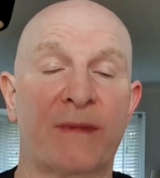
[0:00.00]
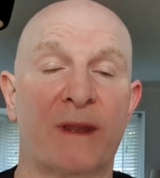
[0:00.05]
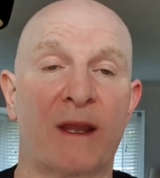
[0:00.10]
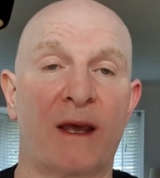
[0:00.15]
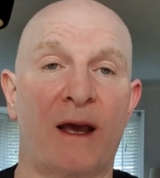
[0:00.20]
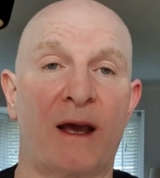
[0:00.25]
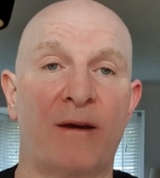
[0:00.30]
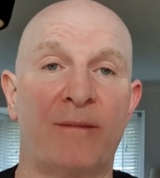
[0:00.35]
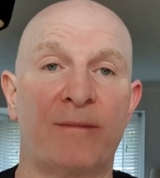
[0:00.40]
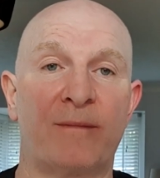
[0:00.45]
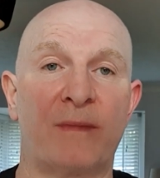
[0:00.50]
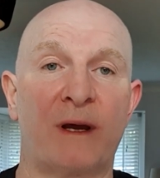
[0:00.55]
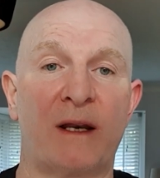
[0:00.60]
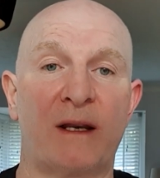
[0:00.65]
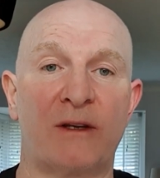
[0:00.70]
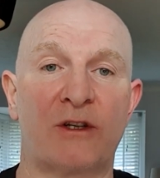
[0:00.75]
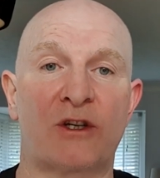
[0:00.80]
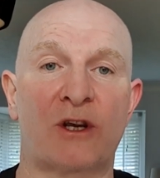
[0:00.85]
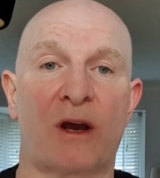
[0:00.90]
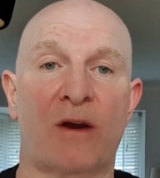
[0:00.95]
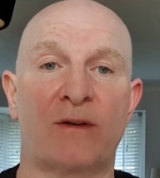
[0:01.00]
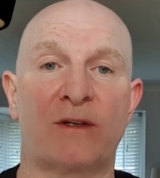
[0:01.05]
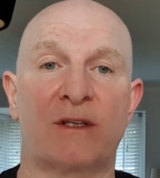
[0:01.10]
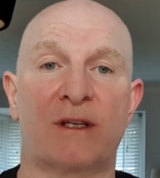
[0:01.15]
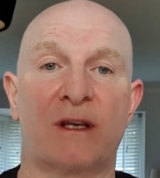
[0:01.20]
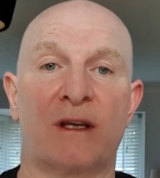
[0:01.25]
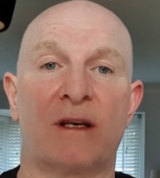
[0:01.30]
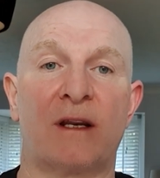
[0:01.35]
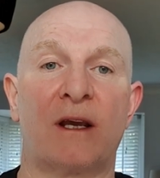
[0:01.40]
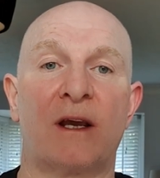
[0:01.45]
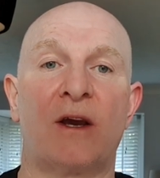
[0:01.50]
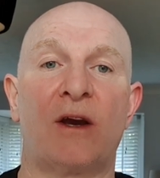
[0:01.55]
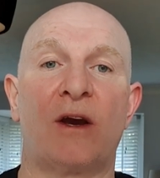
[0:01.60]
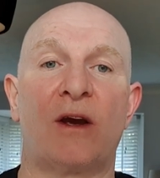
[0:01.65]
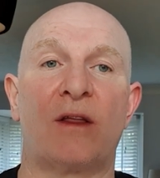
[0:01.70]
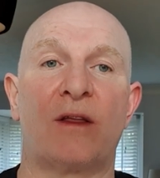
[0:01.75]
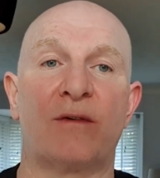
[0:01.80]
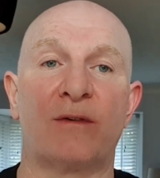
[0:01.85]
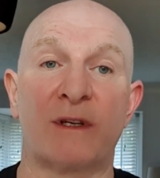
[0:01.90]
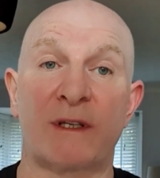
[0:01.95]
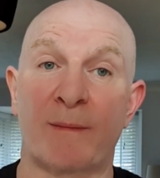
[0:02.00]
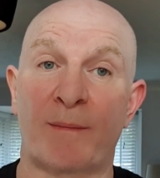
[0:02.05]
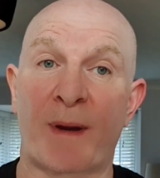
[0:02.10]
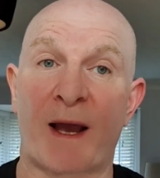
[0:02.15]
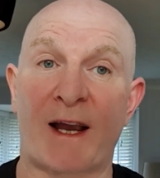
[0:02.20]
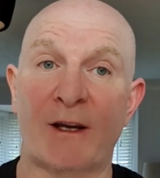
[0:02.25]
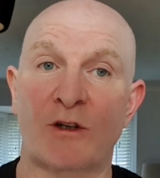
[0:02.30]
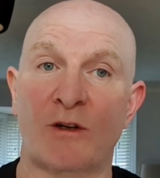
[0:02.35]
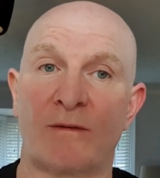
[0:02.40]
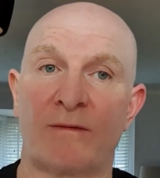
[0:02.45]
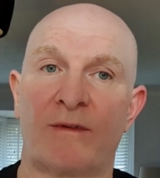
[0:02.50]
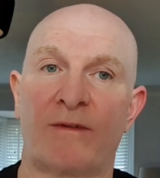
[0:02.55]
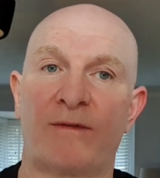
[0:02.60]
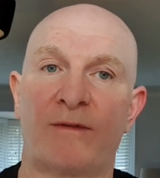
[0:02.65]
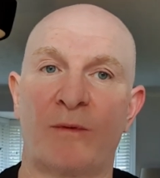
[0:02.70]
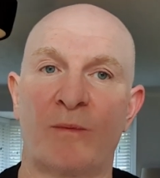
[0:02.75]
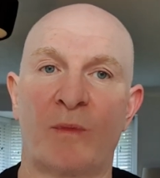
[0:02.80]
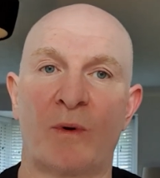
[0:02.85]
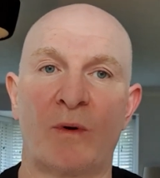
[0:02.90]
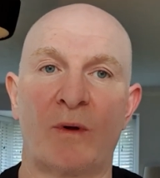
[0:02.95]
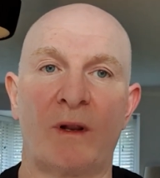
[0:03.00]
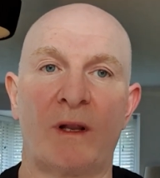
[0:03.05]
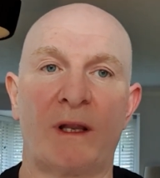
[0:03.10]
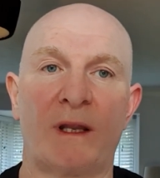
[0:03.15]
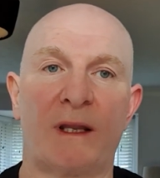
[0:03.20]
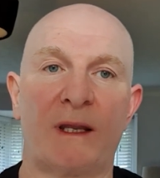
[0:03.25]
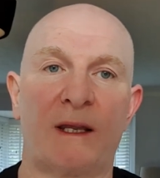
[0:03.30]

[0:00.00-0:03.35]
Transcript: and it shows that there is a passion for football